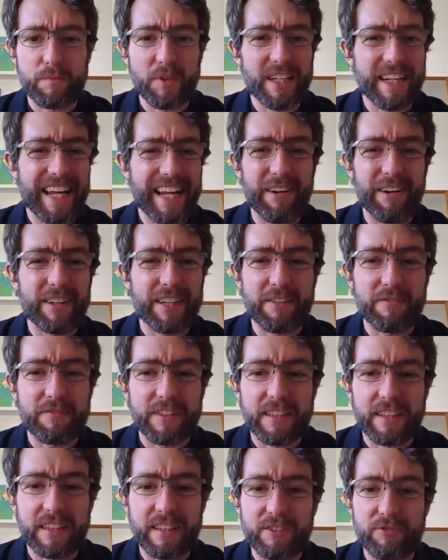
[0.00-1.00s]
But now I don't
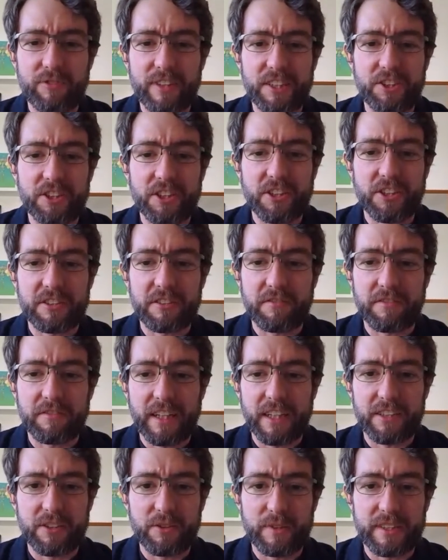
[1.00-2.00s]
feel that's really
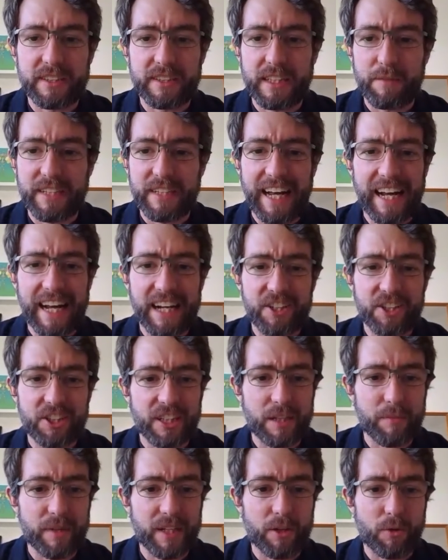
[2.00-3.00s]
justified, because we seem to
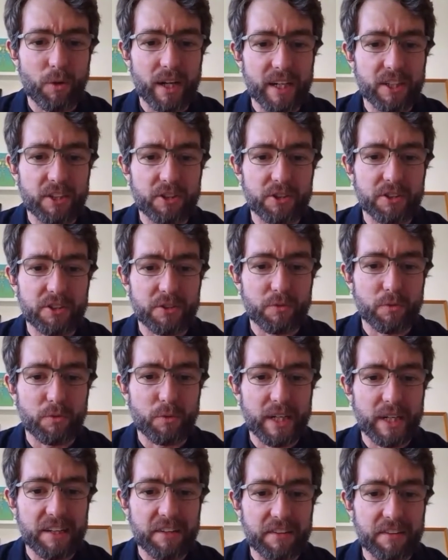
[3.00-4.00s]
actually be quite good and
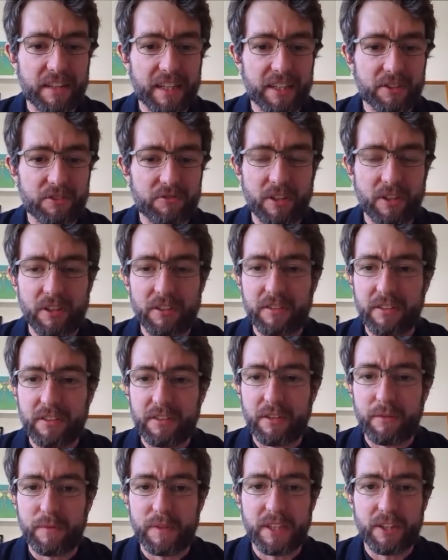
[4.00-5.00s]
winning things rather than
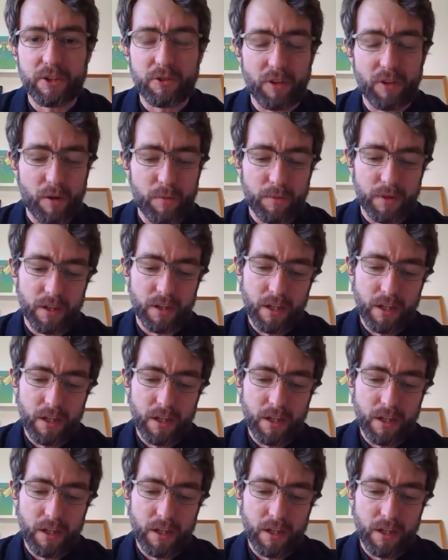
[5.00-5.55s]
coming a cropper.